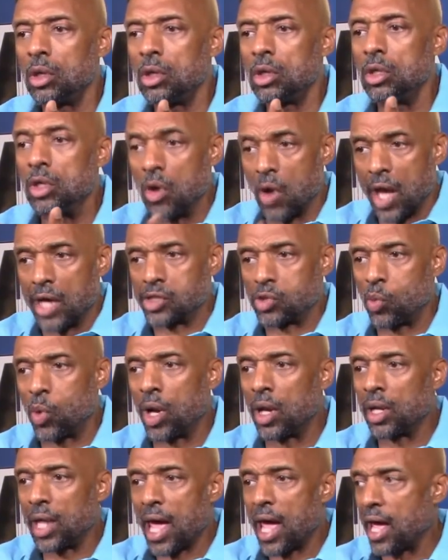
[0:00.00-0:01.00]
you know, as
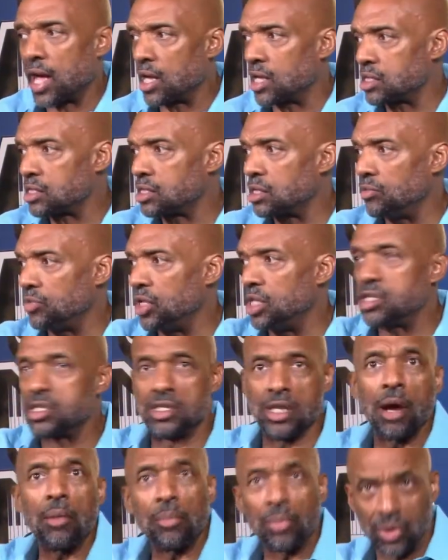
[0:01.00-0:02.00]
well as these
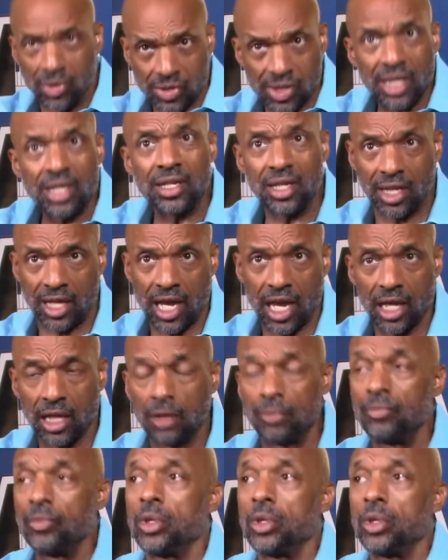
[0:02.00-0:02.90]
numbers indicate?